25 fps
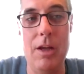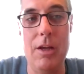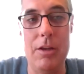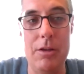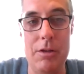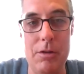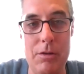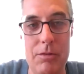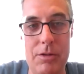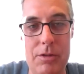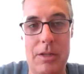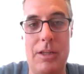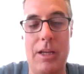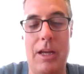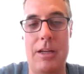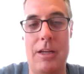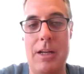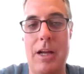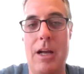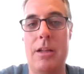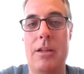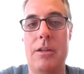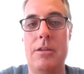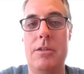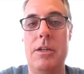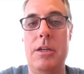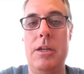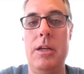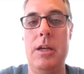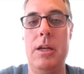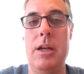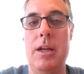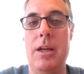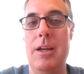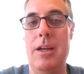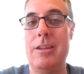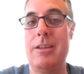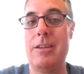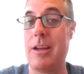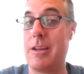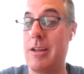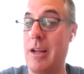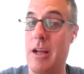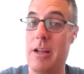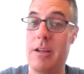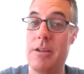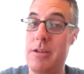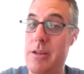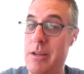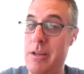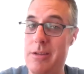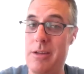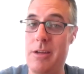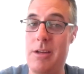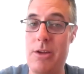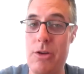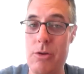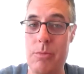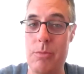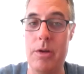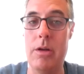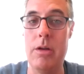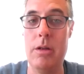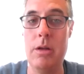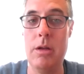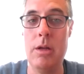using technology. Technology isn't human.